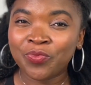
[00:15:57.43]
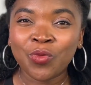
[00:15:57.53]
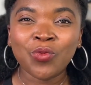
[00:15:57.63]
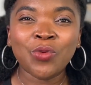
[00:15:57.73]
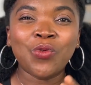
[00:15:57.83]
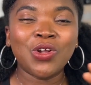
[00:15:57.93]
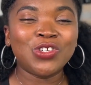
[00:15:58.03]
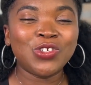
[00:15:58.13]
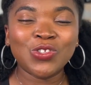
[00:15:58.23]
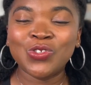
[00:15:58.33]
We want
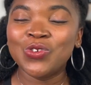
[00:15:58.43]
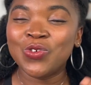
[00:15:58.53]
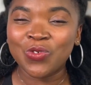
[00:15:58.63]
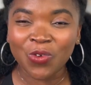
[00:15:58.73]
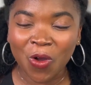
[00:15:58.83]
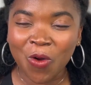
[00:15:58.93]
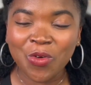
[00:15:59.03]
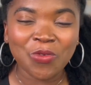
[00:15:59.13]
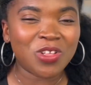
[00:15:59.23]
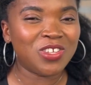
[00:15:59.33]
you to grow. We
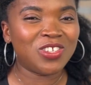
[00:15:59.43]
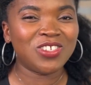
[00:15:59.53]
want you to